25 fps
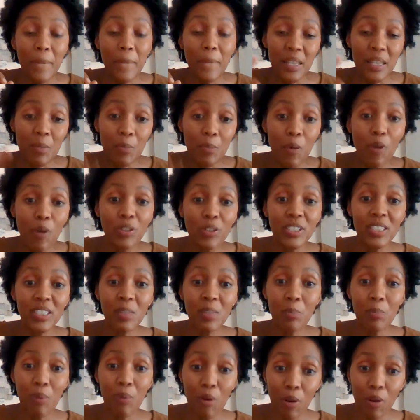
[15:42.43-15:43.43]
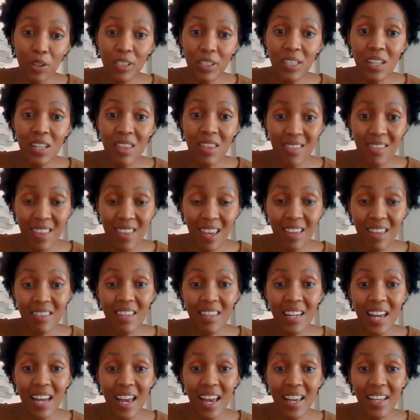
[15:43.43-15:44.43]
But the most important
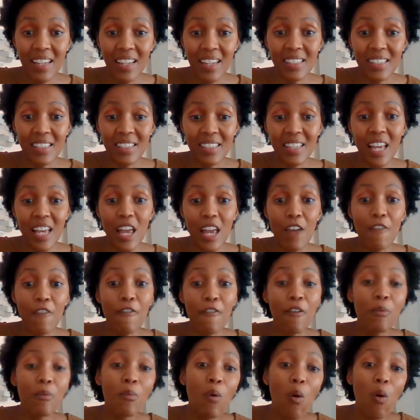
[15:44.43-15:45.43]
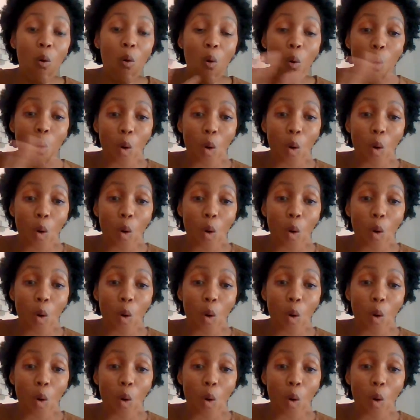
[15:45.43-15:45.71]
thing that I can say from